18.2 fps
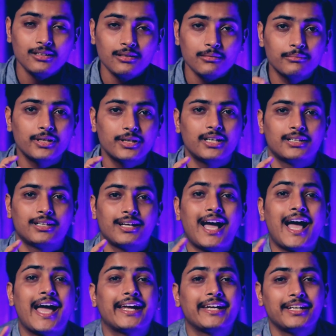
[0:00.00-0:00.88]
But
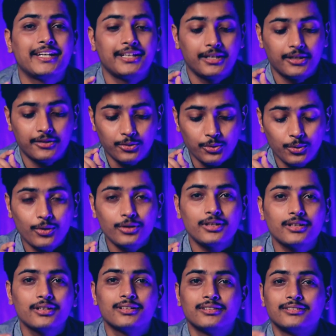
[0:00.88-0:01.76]
I
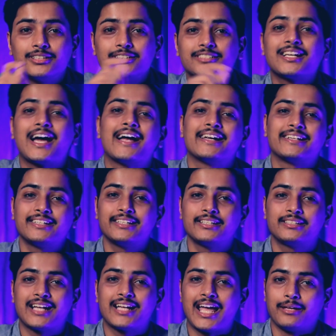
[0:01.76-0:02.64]
note the
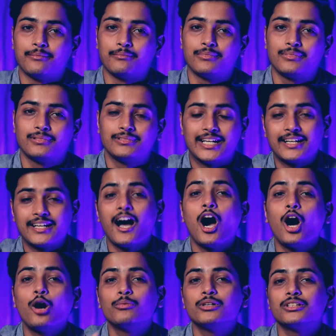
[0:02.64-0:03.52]
charging time, that
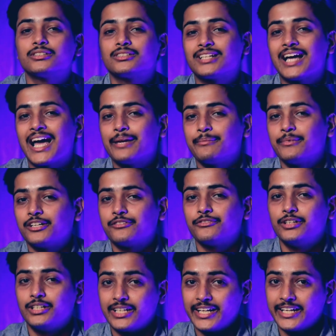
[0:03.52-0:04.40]
how much time it
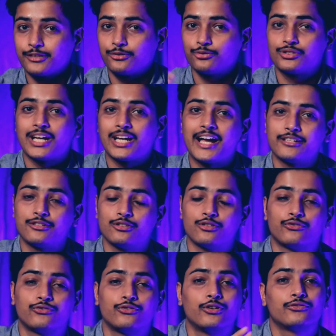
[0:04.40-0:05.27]
will take to charge
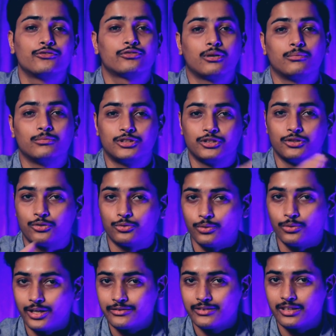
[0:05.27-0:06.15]
your phone from 0 to
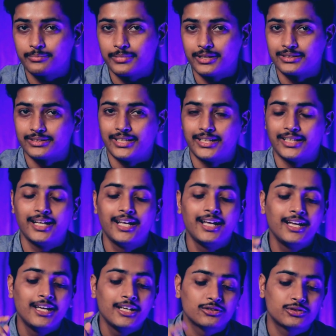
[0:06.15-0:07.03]
100%.
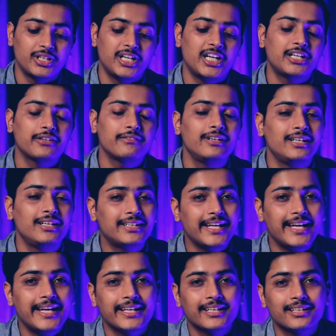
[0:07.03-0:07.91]
So it will
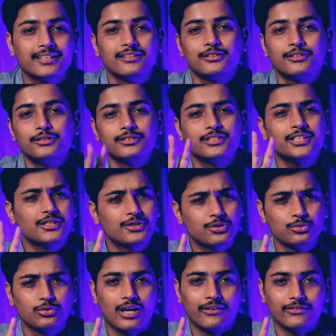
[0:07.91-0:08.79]
take
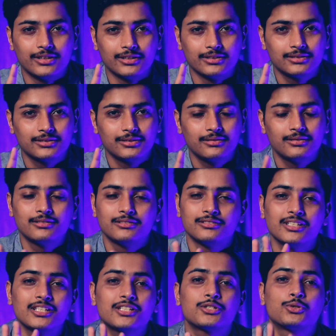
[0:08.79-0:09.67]
just 2 hours.
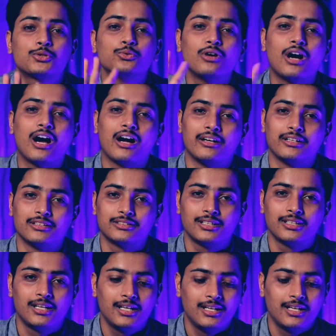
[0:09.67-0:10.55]
Just 2
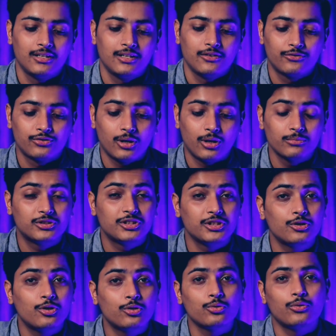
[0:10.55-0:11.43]
hours from
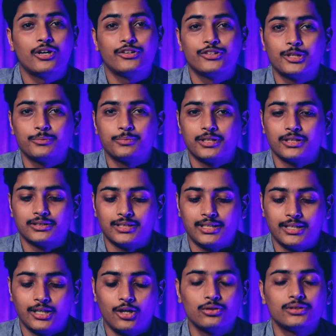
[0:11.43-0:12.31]
0 to
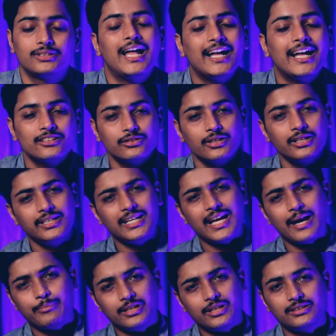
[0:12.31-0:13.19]
100%. Now that's really
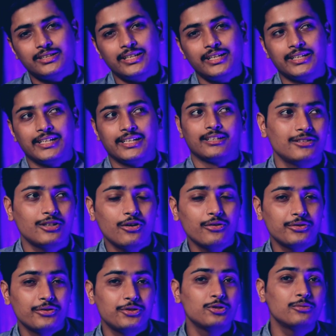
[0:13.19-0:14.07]
appreciating.
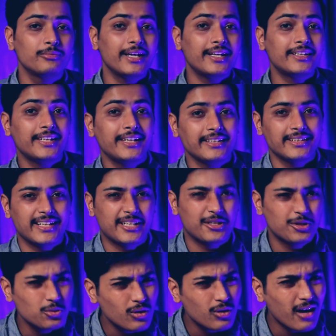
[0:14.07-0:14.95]
Now you may think
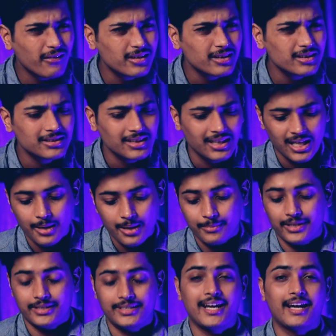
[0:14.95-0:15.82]
that 2 hours,
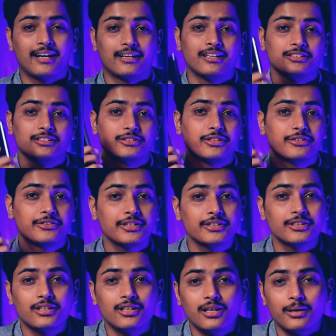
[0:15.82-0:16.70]
but yeah,
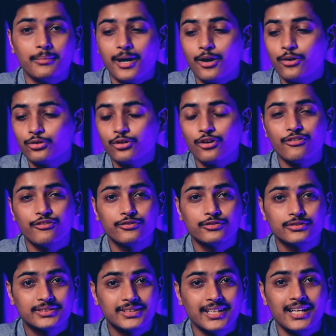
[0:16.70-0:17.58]
considering the amount of
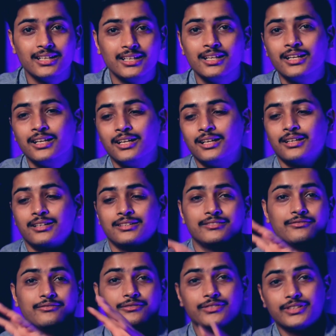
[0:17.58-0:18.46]
cell,
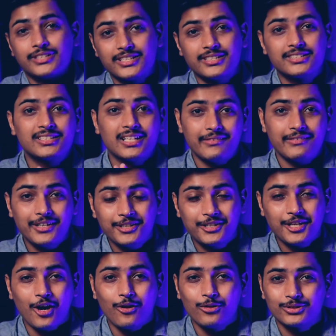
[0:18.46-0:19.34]
which is
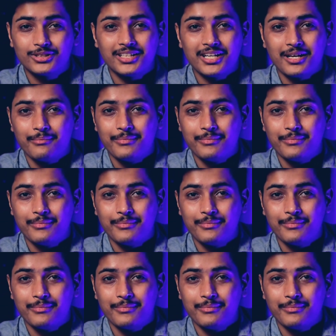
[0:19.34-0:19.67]
7000